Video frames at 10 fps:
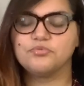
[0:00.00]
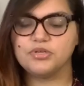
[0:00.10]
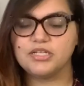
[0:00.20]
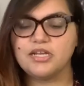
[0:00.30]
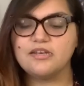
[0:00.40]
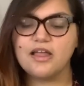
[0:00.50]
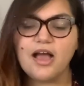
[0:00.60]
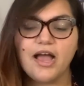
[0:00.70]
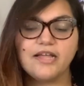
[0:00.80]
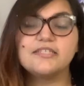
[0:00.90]
really
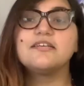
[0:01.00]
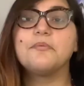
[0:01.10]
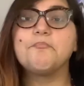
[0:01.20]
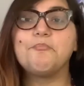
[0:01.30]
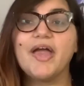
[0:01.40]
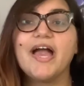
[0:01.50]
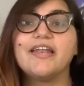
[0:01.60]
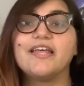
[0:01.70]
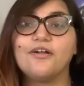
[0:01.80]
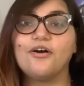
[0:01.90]
not
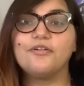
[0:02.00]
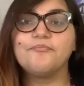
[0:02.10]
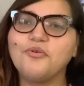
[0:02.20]
bad at all.